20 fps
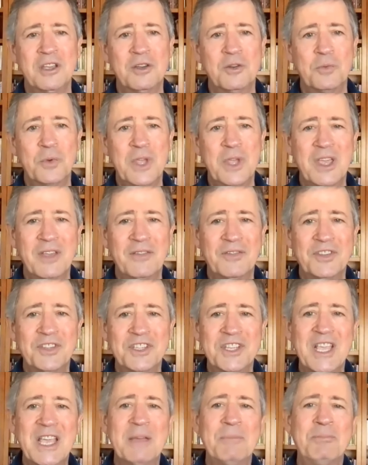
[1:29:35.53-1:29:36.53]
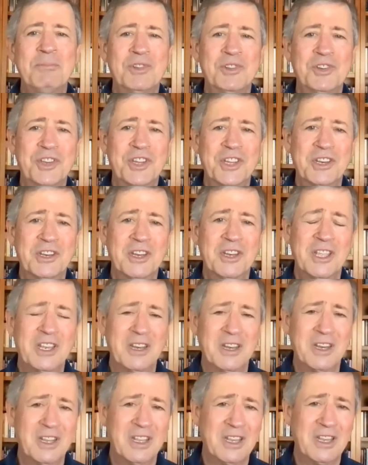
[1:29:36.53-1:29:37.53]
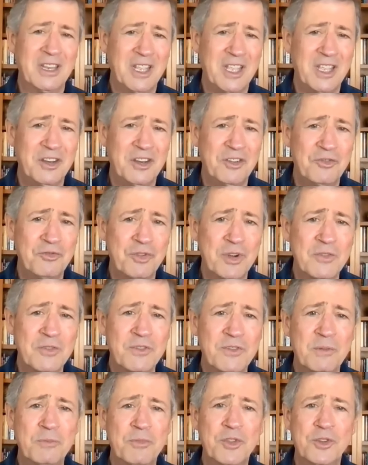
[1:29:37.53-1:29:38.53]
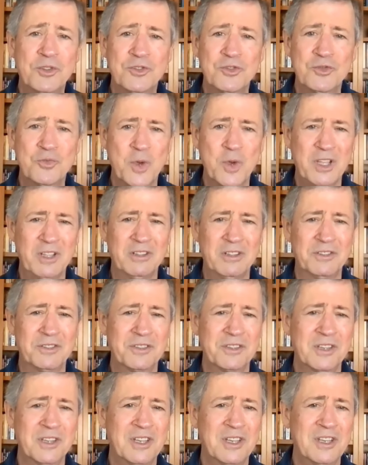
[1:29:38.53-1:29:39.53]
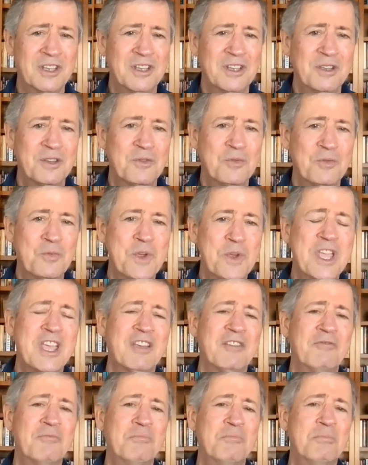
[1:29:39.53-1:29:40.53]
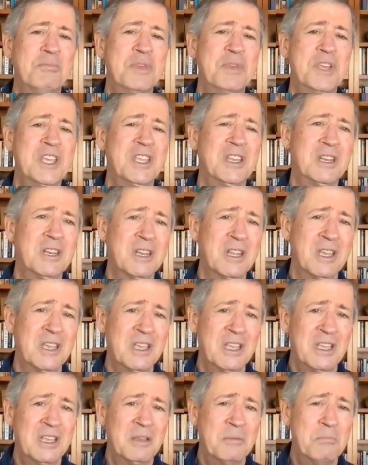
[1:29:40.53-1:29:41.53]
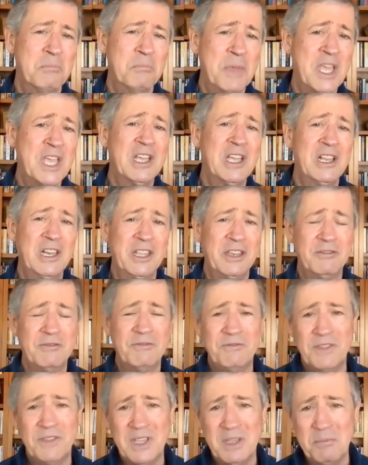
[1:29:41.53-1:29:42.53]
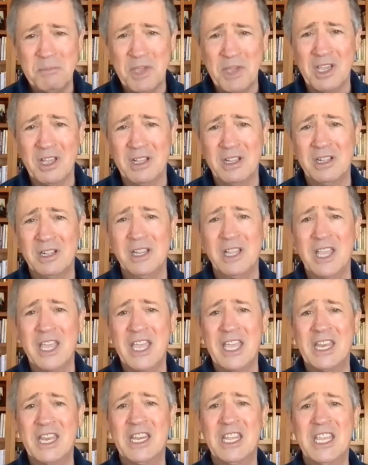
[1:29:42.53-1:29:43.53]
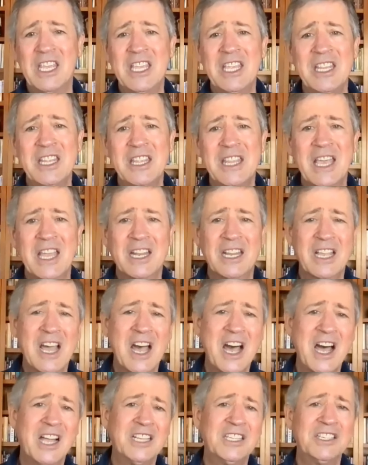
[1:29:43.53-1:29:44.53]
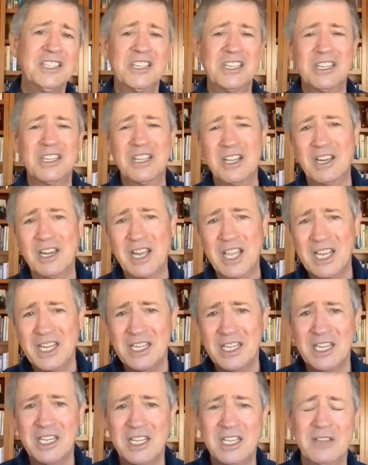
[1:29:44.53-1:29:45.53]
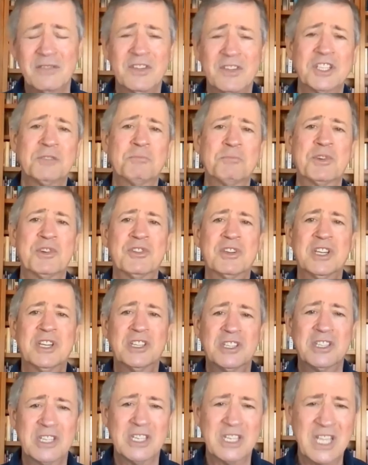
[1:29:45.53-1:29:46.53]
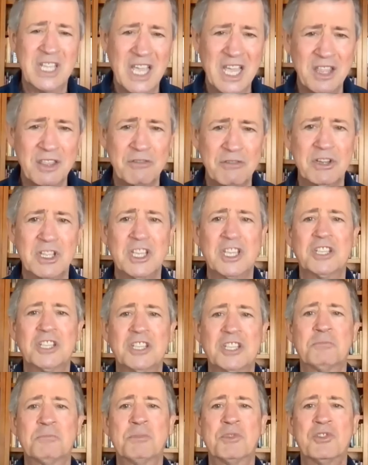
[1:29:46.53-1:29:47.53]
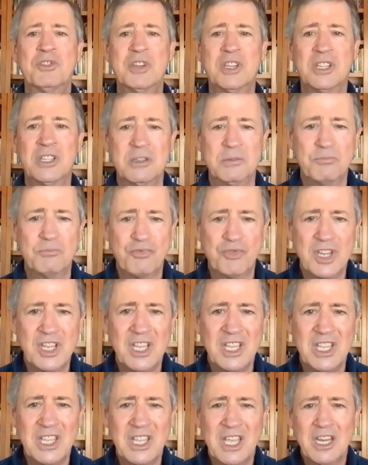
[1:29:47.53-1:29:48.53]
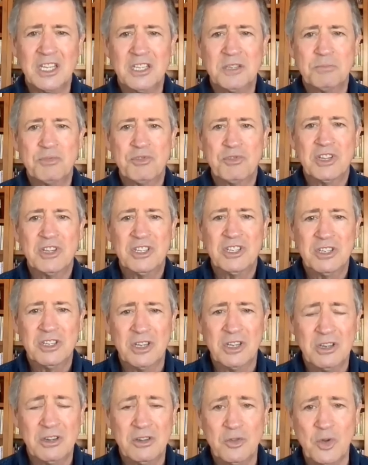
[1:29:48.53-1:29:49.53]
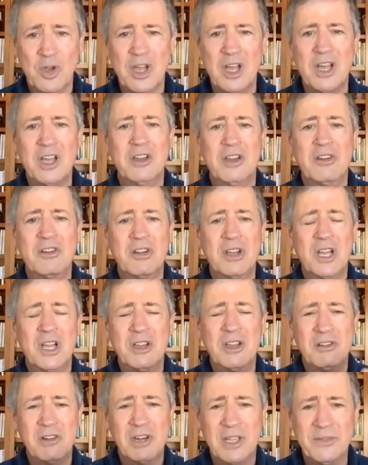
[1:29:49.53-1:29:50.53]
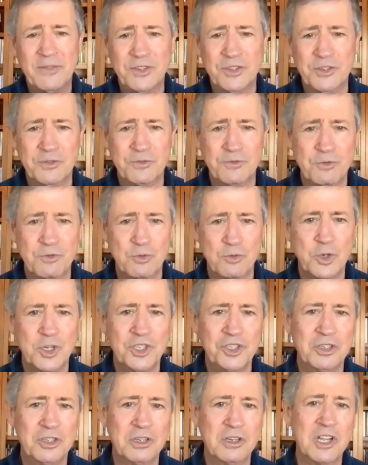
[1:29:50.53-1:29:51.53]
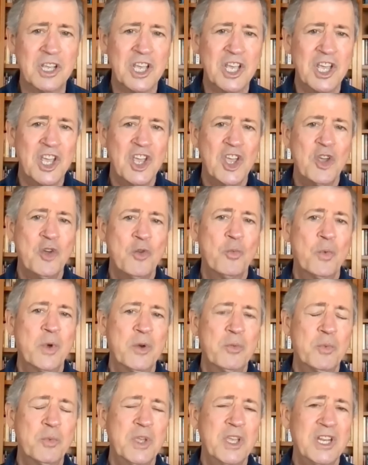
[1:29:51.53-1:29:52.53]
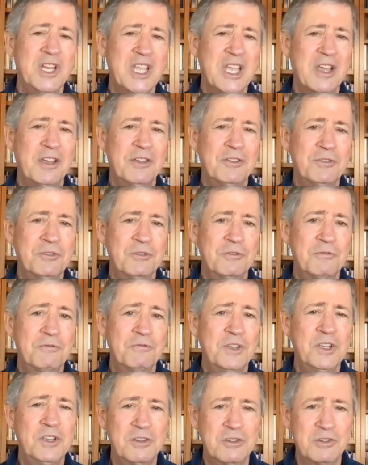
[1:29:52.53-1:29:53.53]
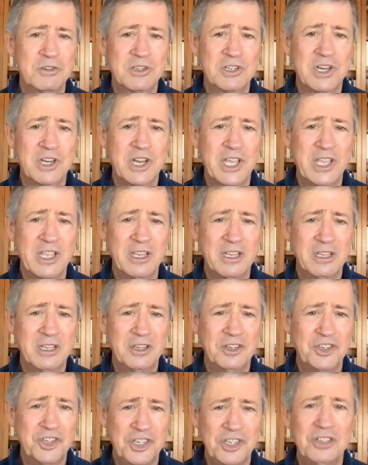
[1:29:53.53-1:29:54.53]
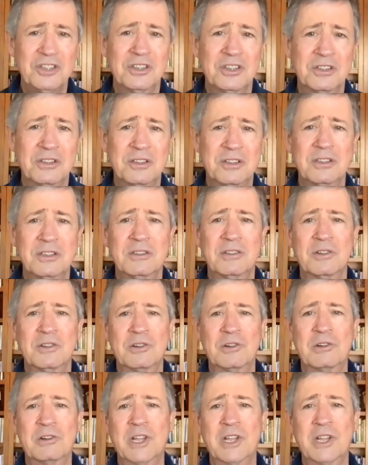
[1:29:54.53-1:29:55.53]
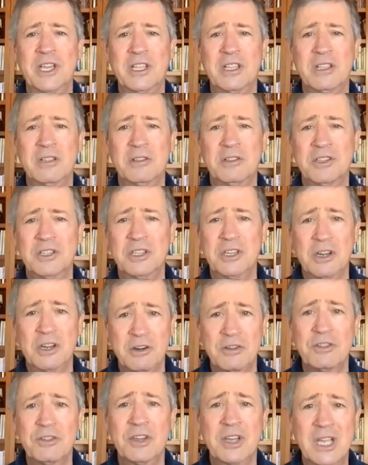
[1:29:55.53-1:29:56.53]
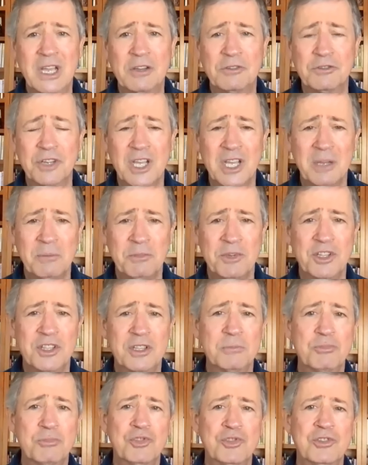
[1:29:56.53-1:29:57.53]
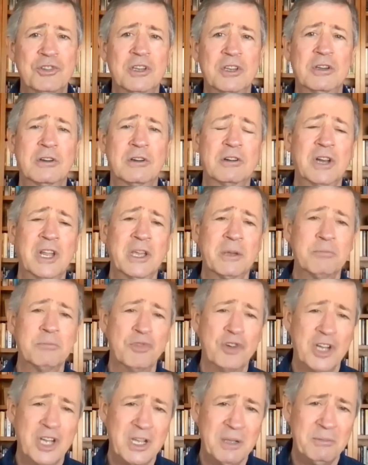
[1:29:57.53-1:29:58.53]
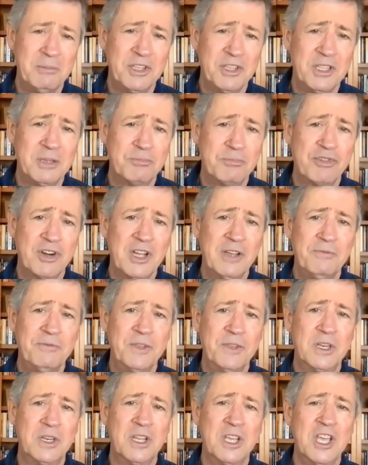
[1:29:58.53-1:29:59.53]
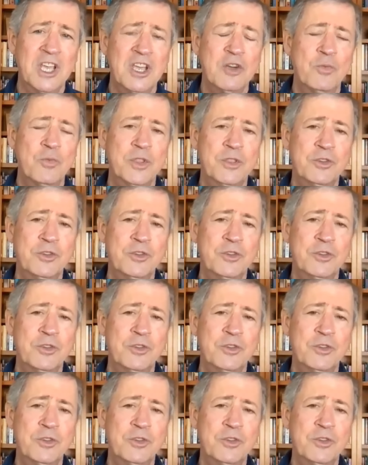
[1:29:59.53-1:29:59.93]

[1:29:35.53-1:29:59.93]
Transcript: We have sampled and, and, and drunk from those wells. We have been male and female. And in that constant collecting of experience and gathering experience and bringing that experience to higher, higher levels of fruition, when we encounter figures like Jesus or like Siddhartha Gautama, the Buddha, or like Muhammad, the prophet, when